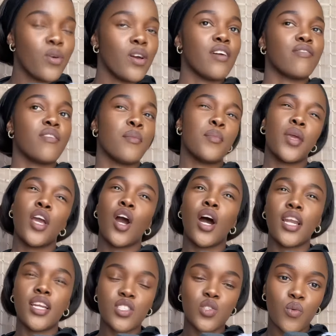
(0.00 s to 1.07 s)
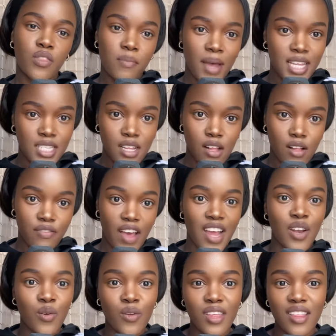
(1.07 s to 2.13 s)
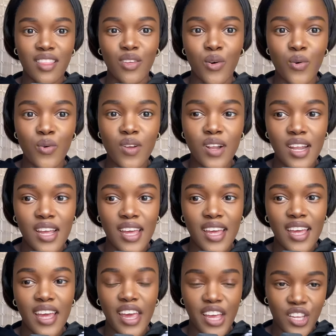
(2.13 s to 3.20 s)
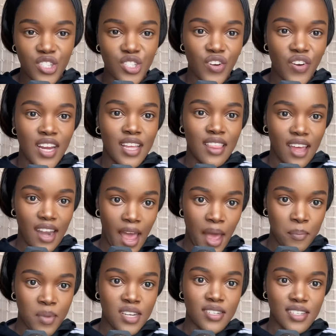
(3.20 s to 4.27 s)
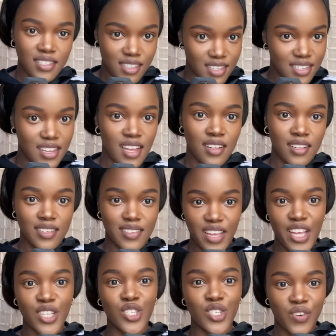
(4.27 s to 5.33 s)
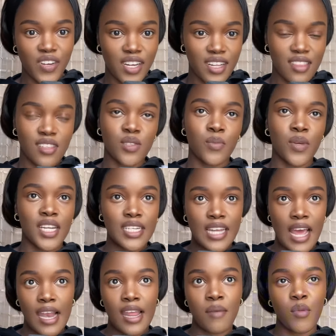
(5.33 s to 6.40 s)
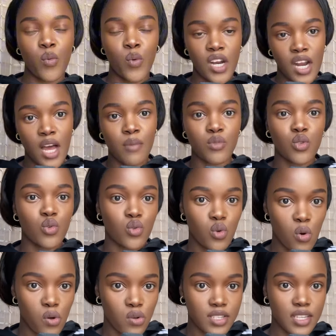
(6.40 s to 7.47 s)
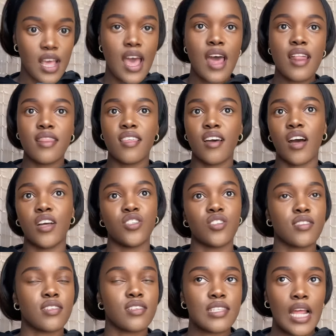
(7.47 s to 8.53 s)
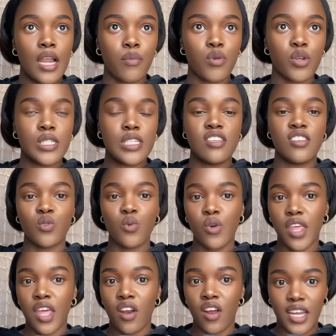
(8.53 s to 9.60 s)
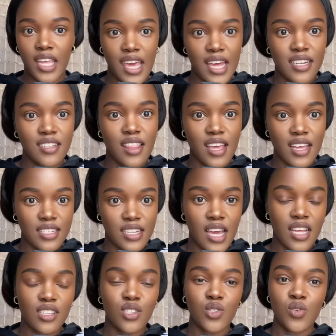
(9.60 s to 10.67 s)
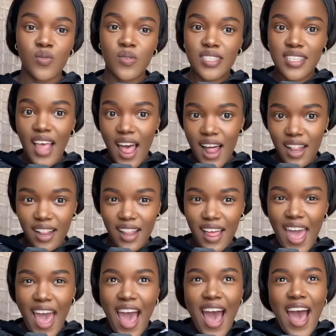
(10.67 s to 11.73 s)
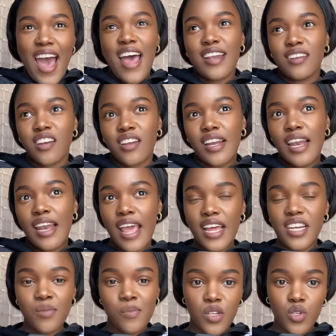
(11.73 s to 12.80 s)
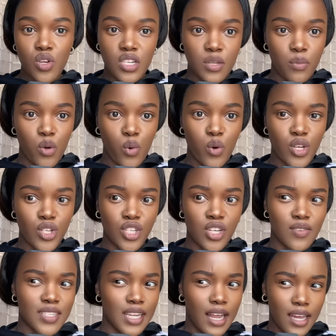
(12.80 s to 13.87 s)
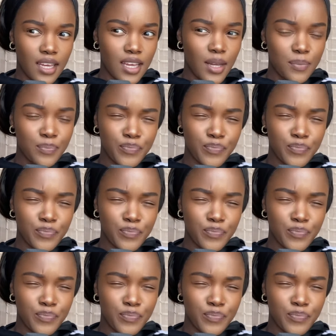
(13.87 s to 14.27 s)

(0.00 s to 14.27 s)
if I'm being honest with myself, I know that the only injury that happened is the sales injury. There's been a dilemma when it comes to tours. There are just celebrities who cannot get their tickets to sell. And it led me to a deeper question. I was like,